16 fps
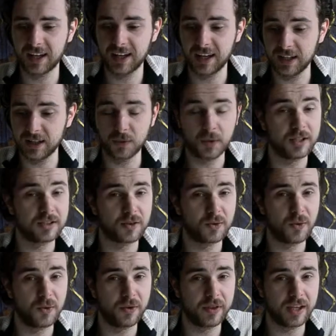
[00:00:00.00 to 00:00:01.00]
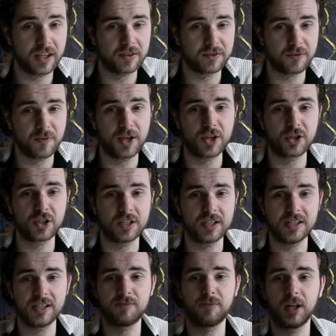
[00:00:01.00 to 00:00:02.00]
Anyway, so all the information
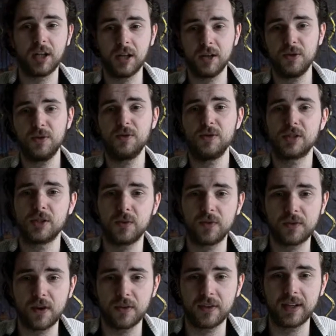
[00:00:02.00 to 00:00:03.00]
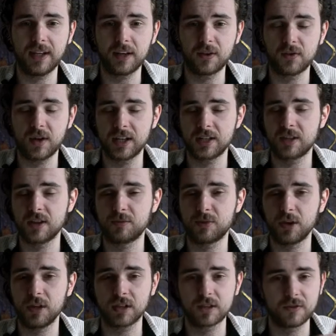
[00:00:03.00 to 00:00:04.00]
is below, so we've got the link right to the
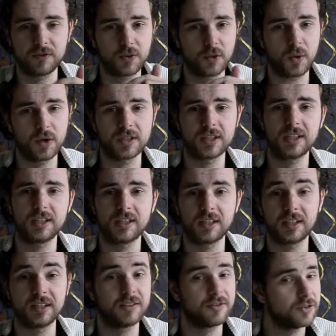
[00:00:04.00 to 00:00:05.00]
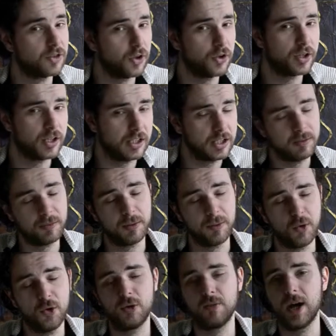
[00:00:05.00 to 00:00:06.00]
product if you're wanting to learn a little bit
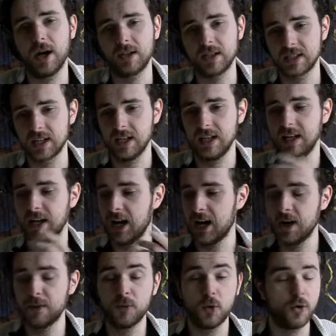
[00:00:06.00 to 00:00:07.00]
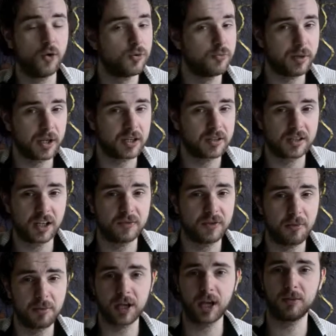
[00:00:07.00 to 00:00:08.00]
more about it, or pick yourself
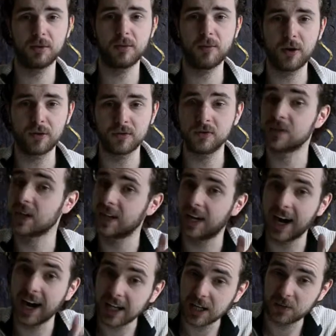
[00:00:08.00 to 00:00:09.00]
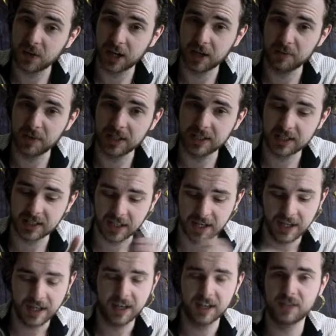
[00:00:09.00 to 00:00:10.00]
up a couple of bottles. I highly recommend it.
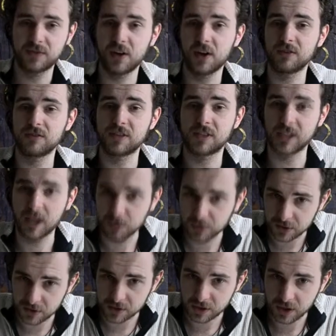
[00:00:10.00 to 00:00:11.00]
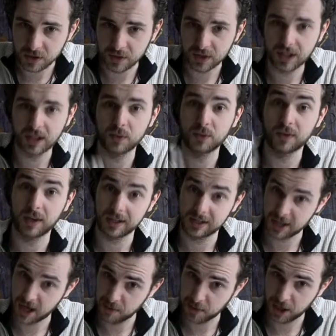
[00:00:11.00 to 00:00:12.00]
As far as summer is going, and well,
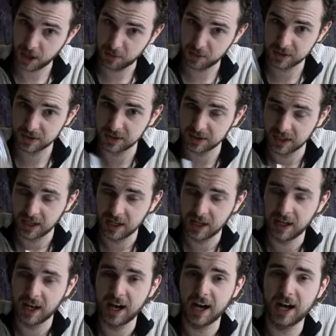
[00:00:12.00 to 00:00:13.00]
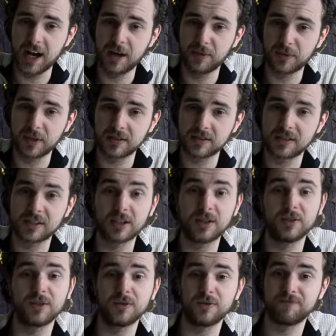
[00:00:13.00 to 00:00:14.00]
that's coming up, isn't it? And
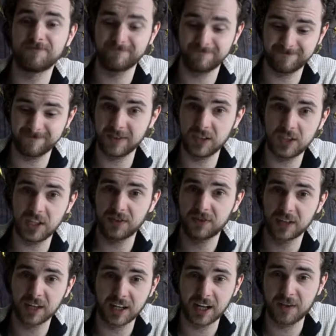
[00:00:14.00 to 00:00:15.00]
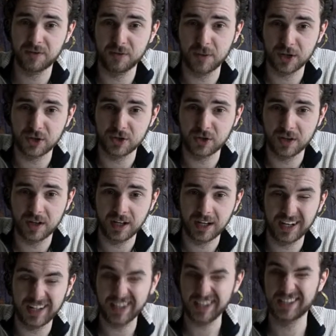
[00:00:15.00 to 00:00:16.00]
so you're definitely going to have to make sure you get
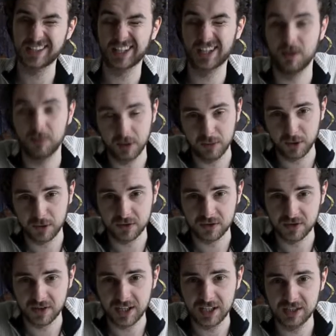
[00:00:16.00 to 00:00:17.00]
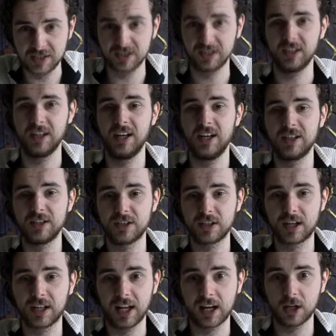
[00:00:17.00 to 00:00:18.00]
at least a couple of bottles of these to
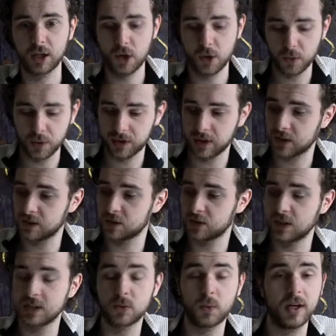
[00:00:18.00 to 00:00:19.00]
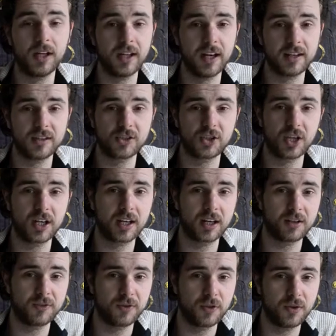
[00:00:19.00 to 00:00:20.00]
glug along with, as well as check
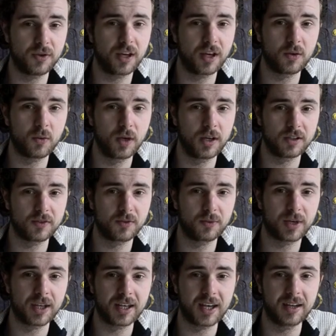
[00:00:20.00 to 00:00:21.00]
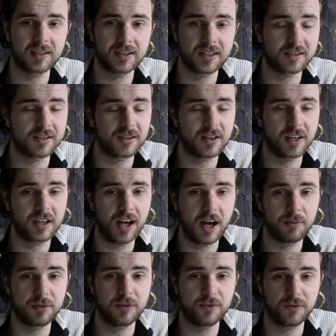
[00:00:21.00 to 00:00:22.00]
out a few of the other wines from Gigante. So they're
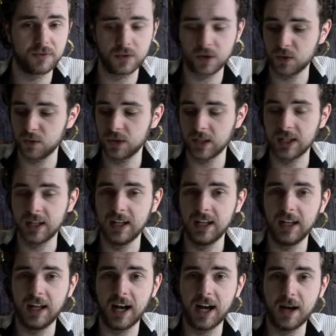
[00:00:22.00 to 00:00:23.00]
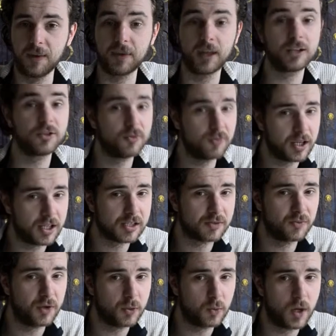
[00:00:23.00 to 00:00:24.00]
up in Friuli. They do make
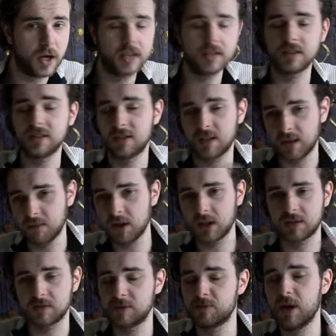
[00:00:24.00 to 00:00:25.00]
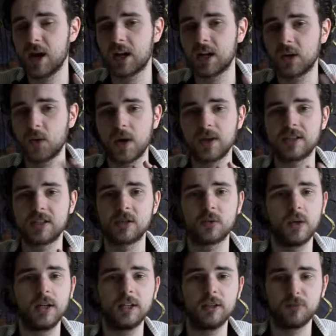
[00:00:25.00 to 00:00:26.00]
some red wines, and they make some sparkling wines as
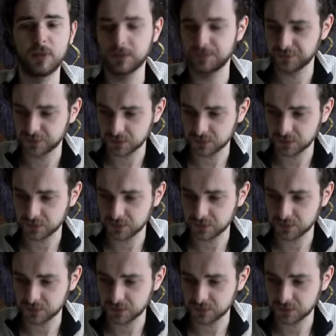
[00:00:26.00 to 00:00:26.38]
well, but